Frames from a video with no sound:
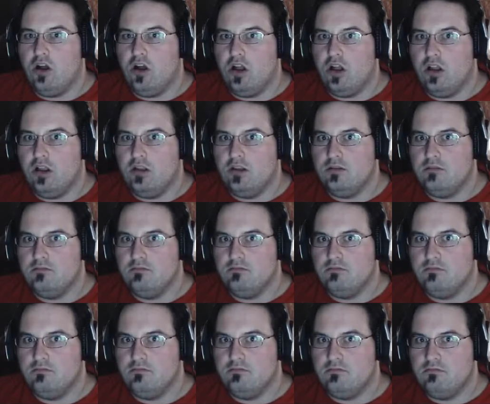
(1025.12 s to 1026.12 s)
all.
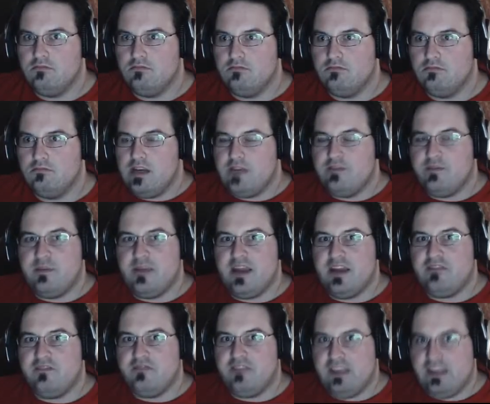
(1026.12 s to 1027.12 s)
I have a
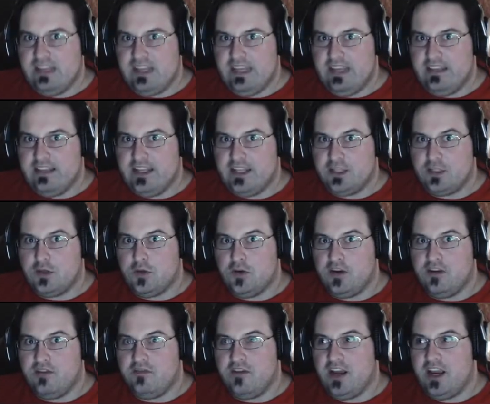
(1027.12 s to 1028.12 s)
bad feeling that it's
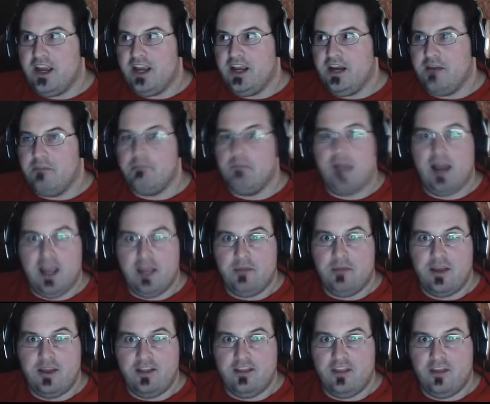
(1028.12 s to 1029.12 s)
going to find my
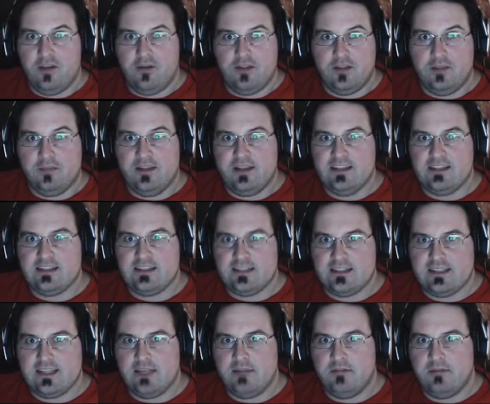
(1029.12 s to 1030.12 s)
bed the only place
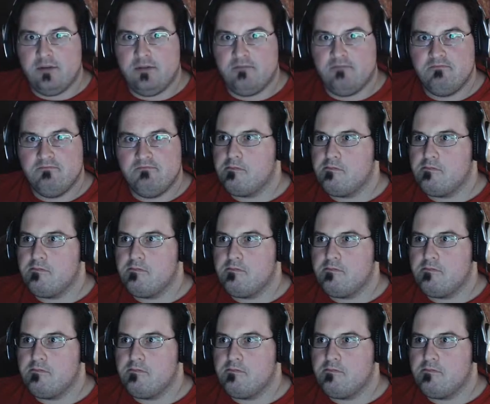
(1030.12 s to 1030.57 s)
to sleep.